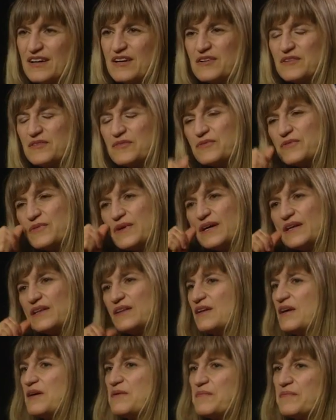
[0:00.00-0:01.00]
Oh
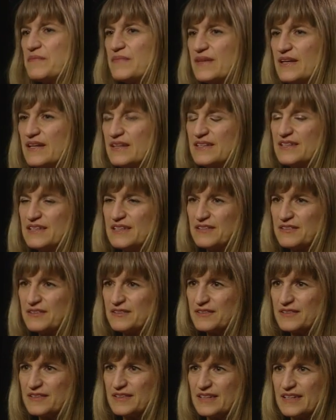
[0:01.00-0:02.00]
well, a
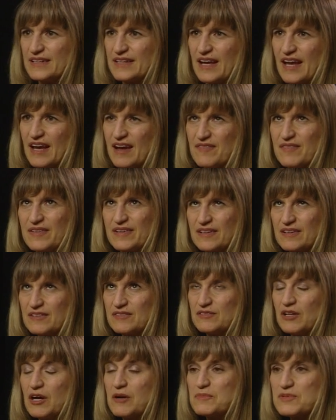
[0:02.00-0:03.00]
year and a half ago,
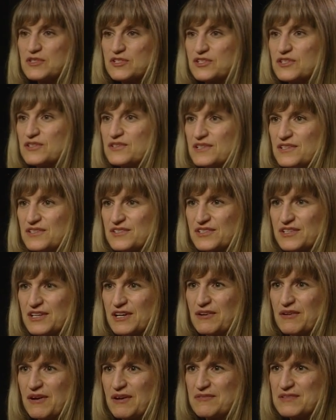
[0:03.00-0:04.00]
almost 2 years
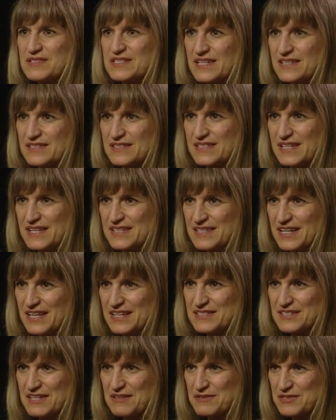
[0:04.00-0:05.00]
ago, I was at
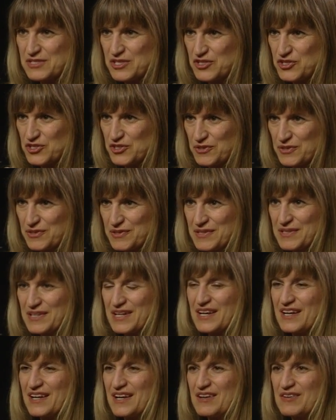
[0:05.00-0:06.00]
Sundance. I was a juror
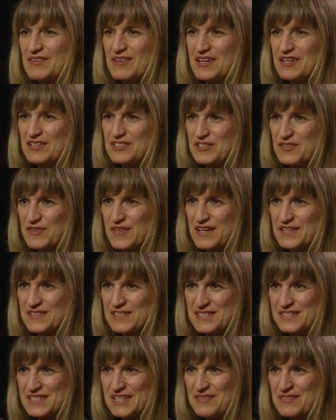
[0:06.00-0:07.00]
in
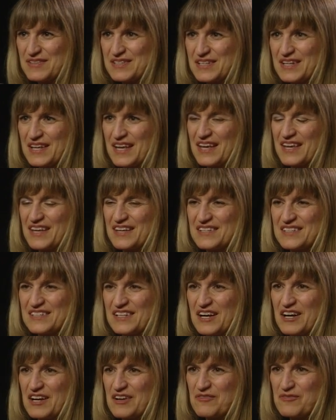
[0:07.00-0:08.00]
2007, and
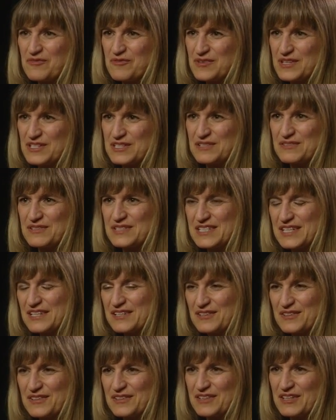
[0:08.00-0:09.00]
I went to a
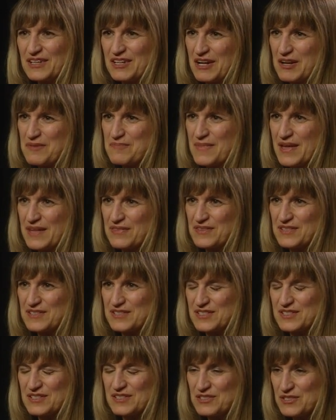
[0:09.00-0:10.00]
dinner and I met the
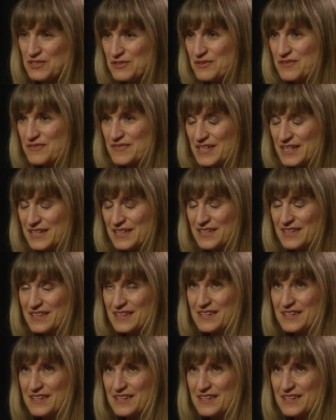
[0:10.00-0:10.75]
two of the